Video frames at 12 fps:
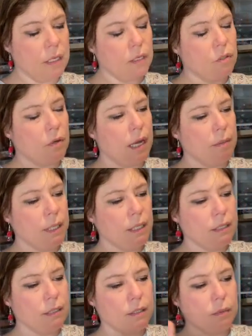So I made
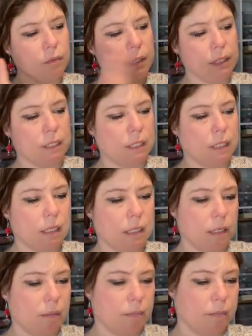this with
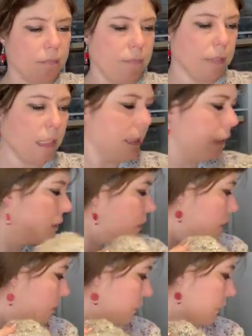a little
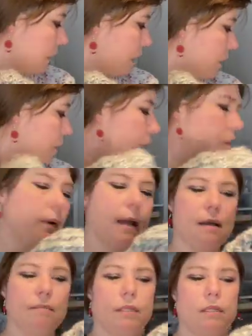over 100
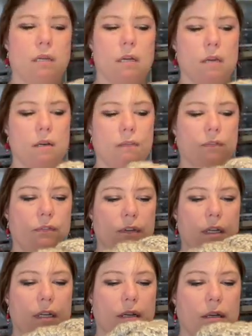grams of
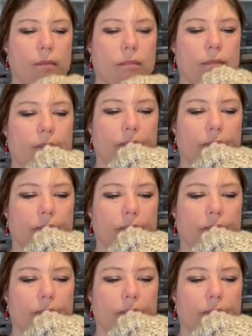a